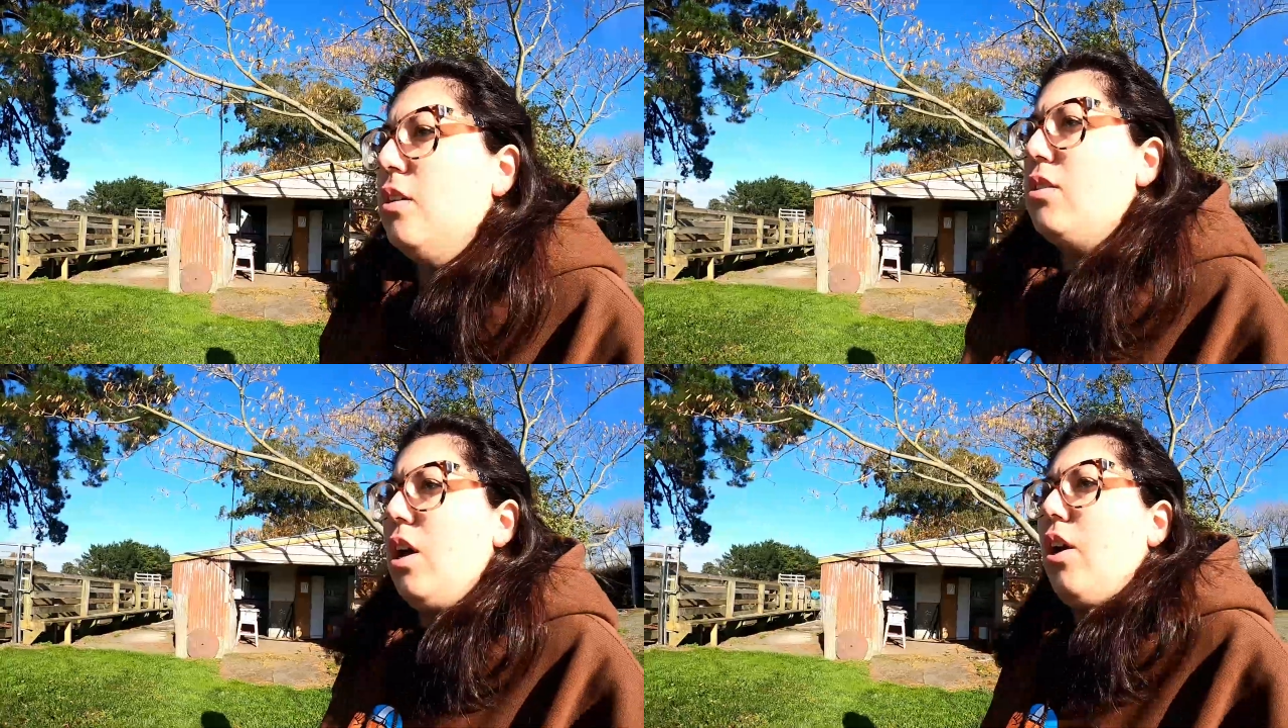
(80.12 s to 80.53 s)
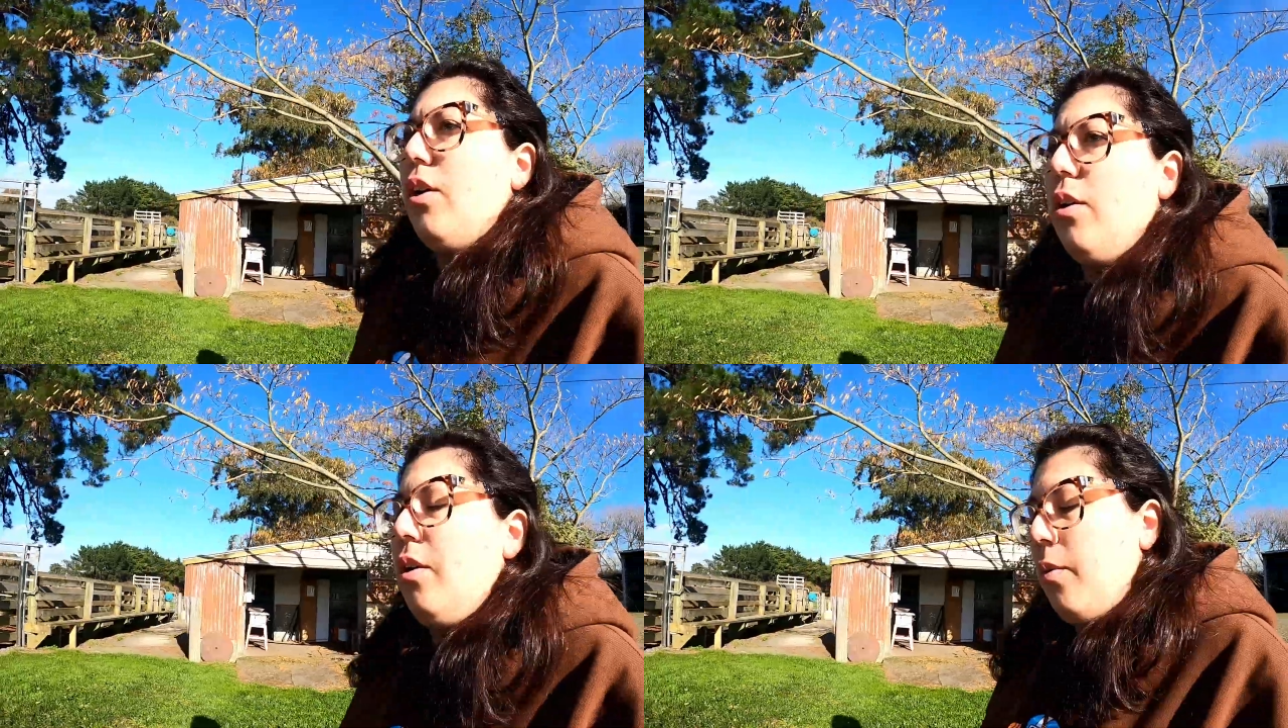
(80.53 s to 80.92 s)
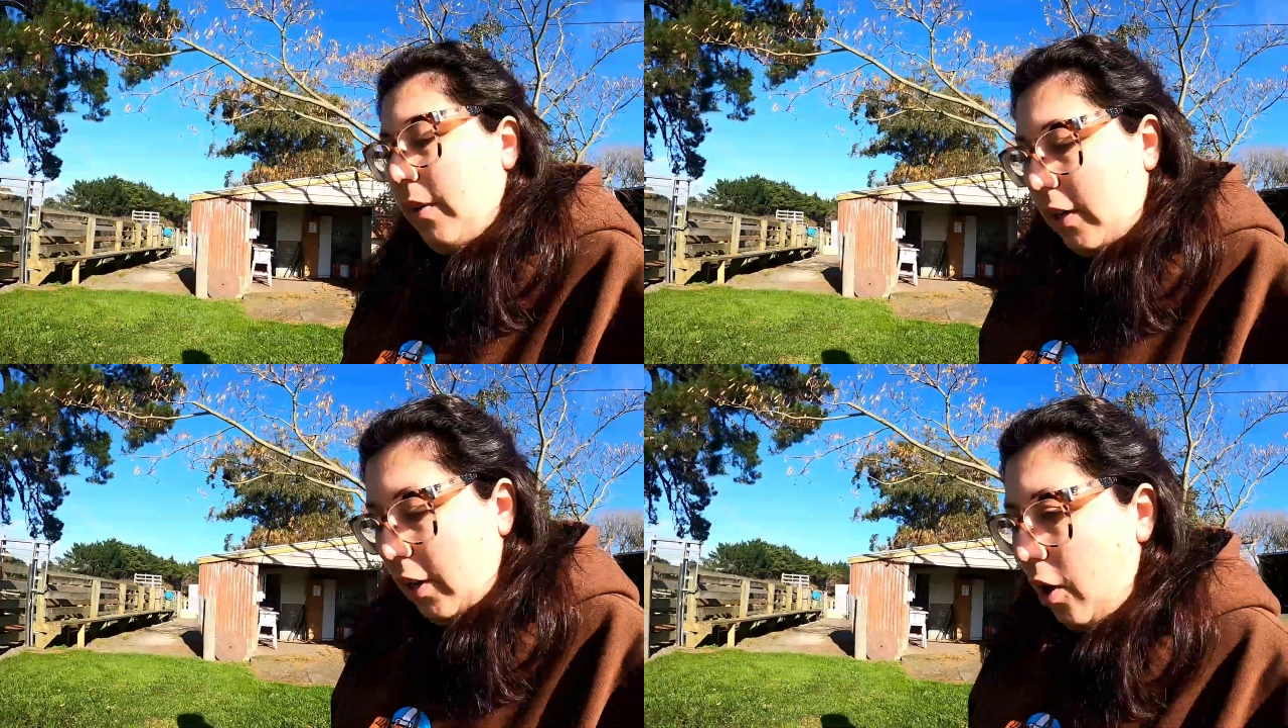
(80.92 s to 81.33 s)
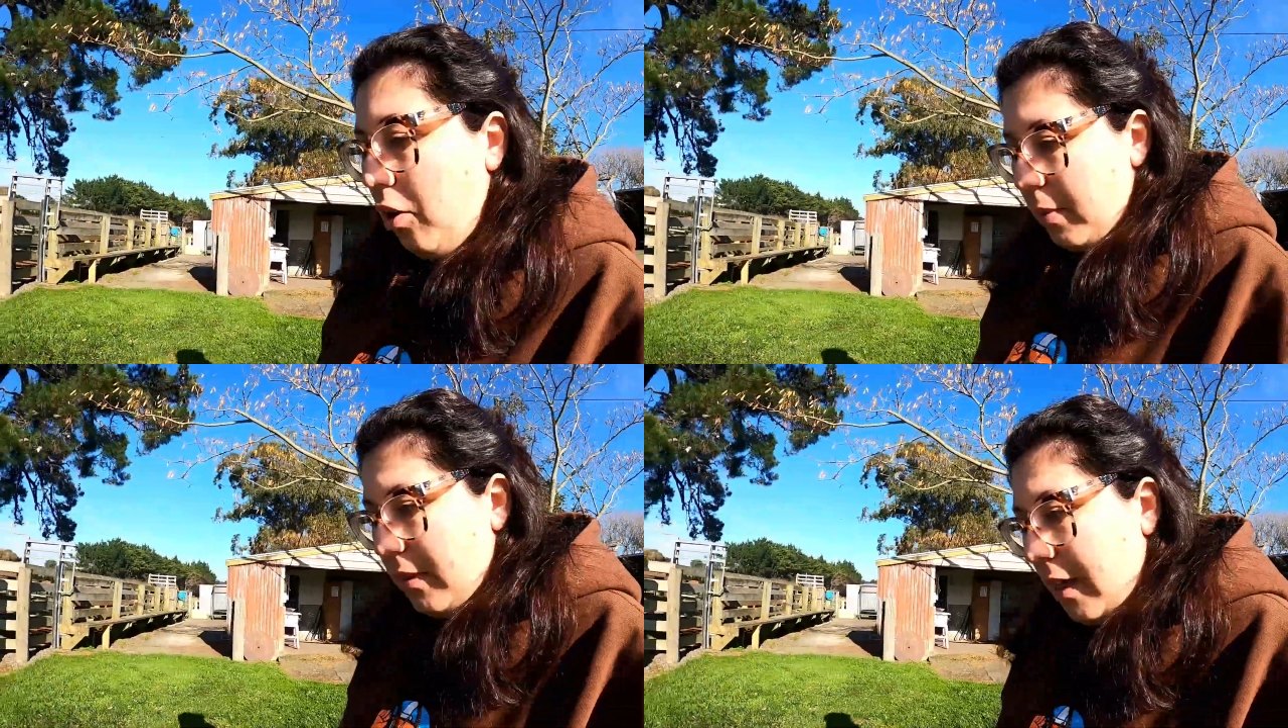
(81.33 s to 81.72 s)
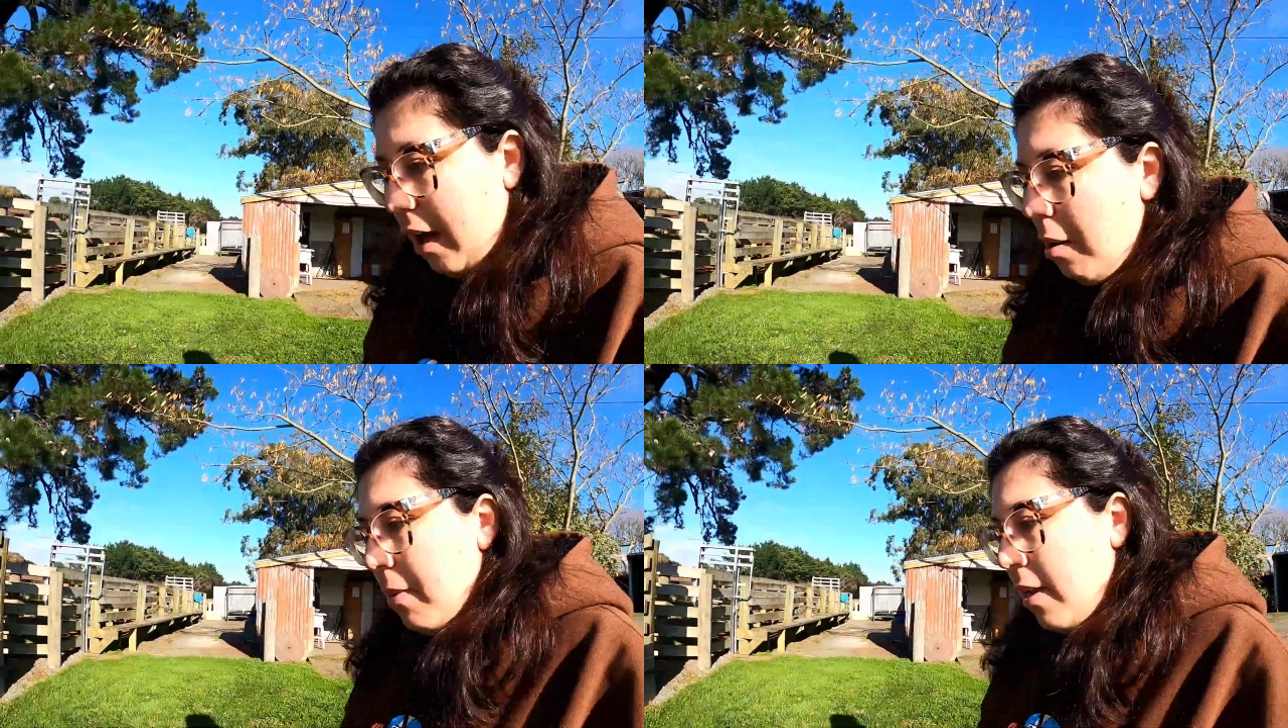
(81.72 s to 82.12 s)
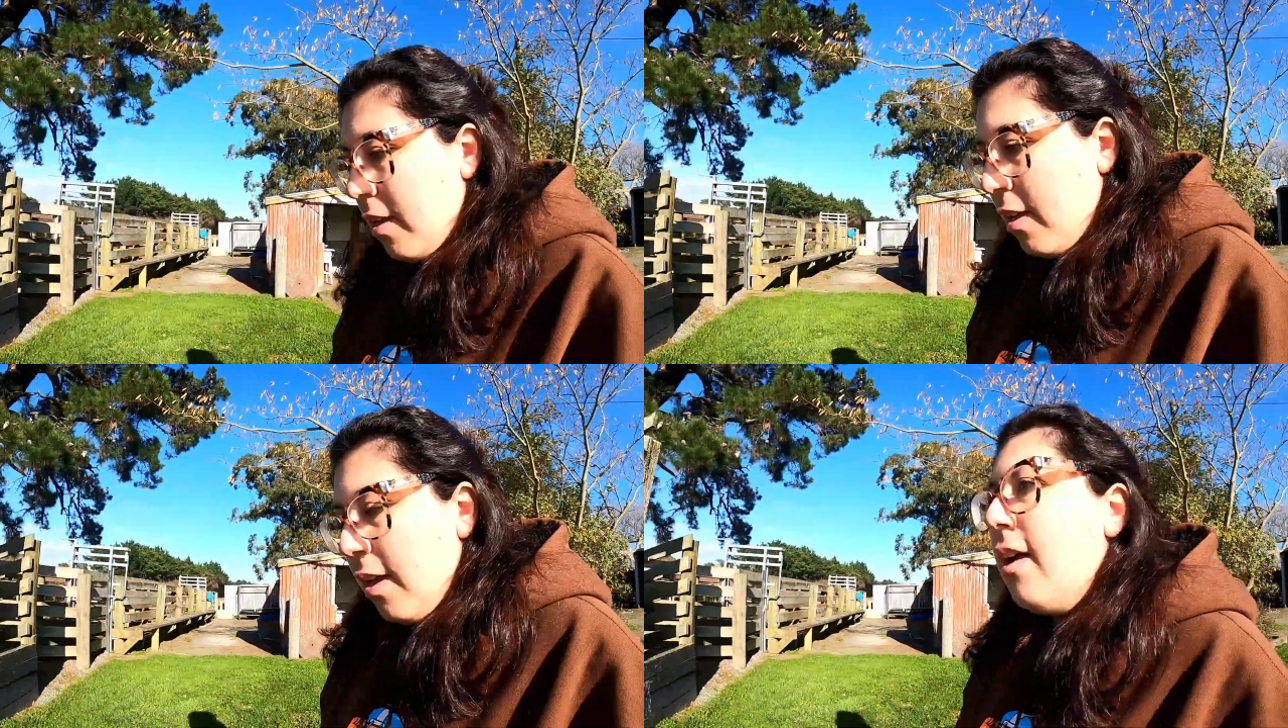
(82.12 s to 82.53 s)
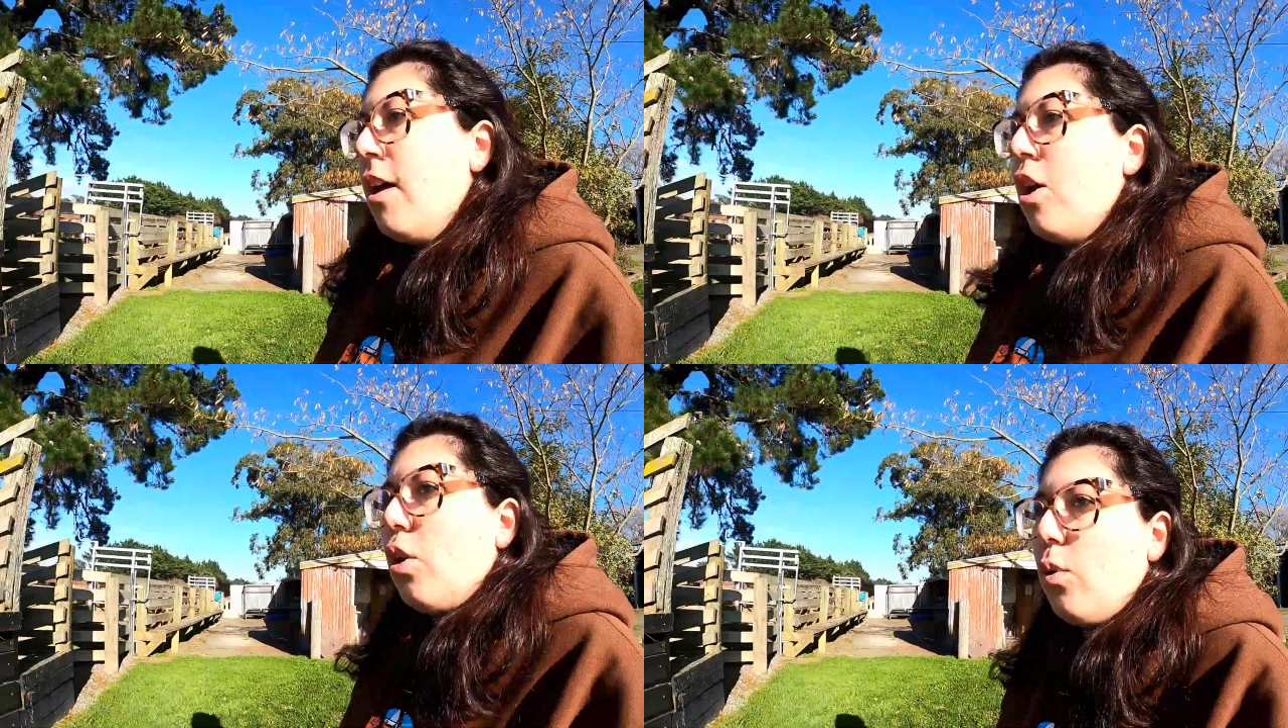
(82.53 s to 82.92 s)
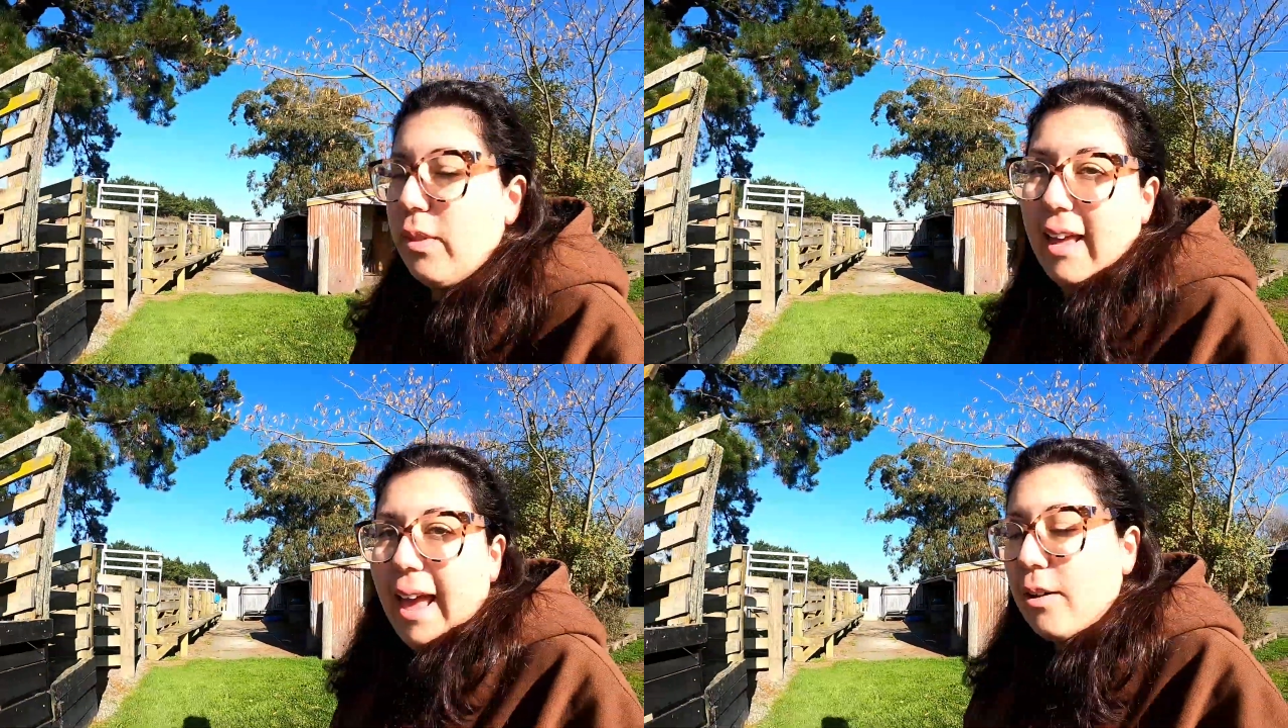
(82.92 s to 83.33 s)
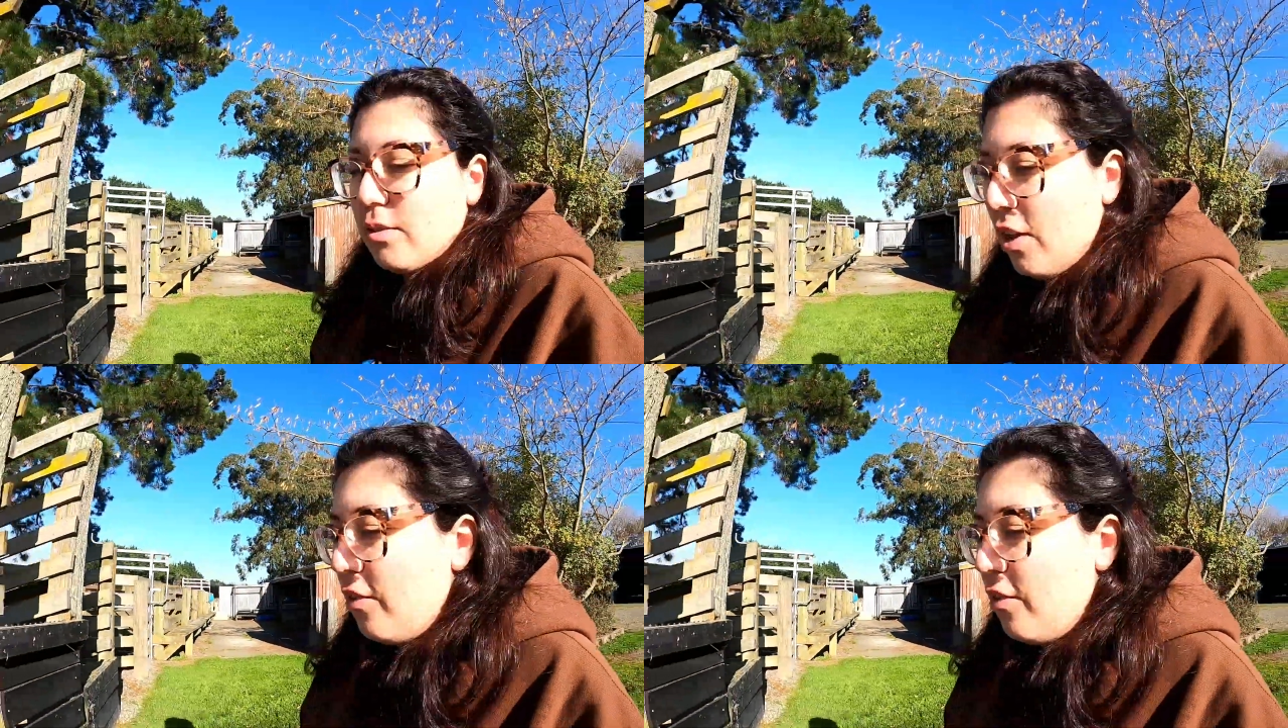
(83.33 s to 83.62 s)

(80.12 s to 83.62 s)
So we're going to go open that up, call the cows